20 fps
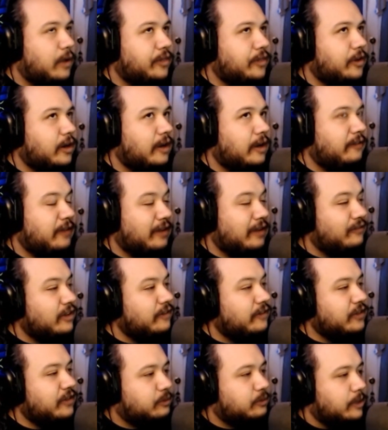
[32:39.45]
whether if,
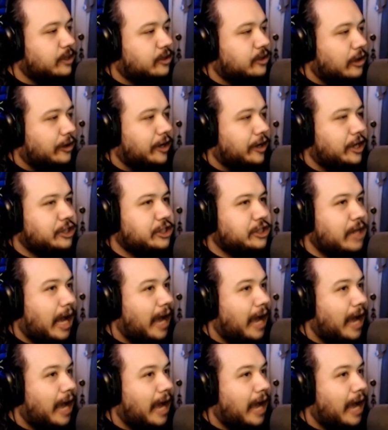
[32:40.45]
even if it's reincarnation,